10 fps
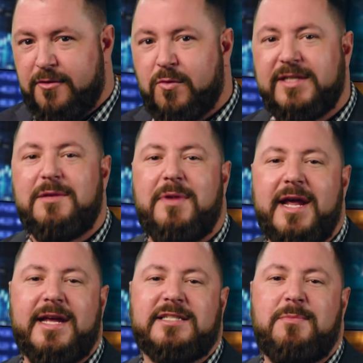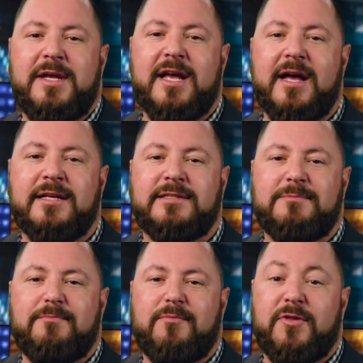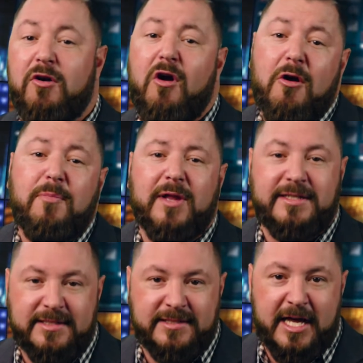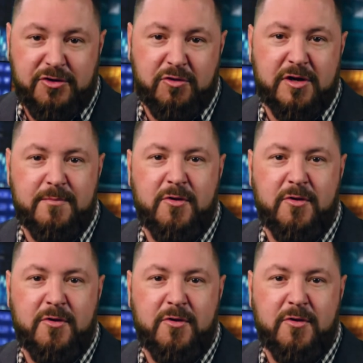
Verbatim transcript: The reason being is because there are places that you could